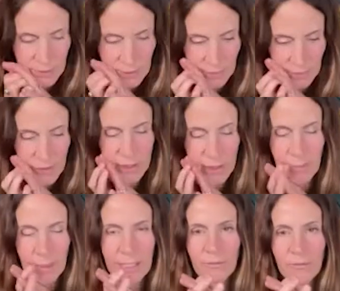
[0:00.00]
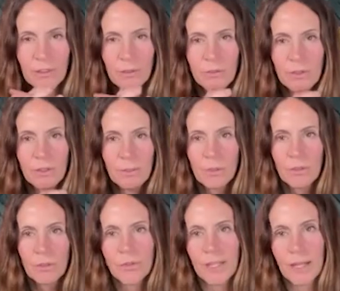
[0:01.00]
that have a cinematic feel to them, a
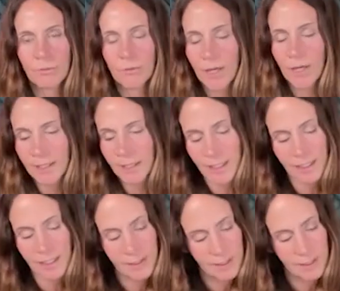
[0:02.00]
little soundtracky,